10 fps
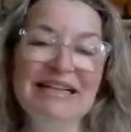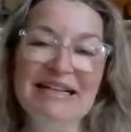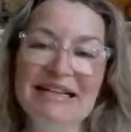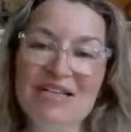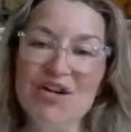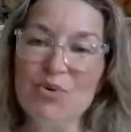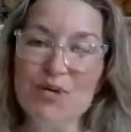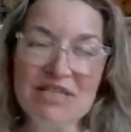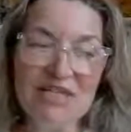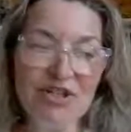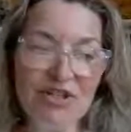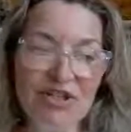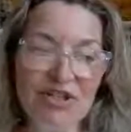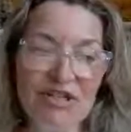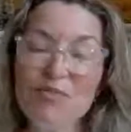It's always
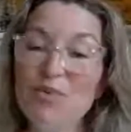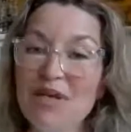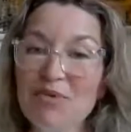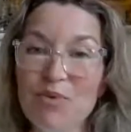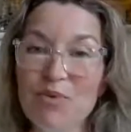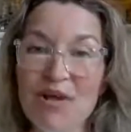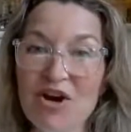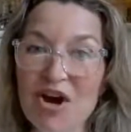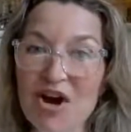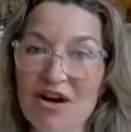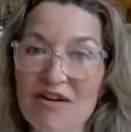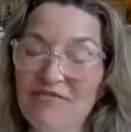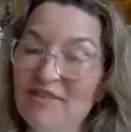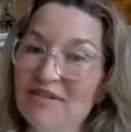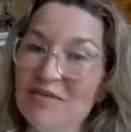good when we are
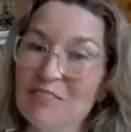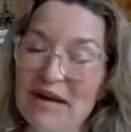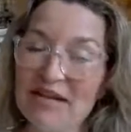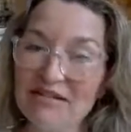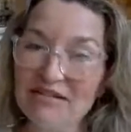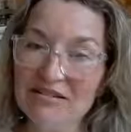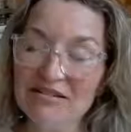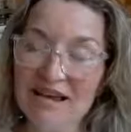feeling better,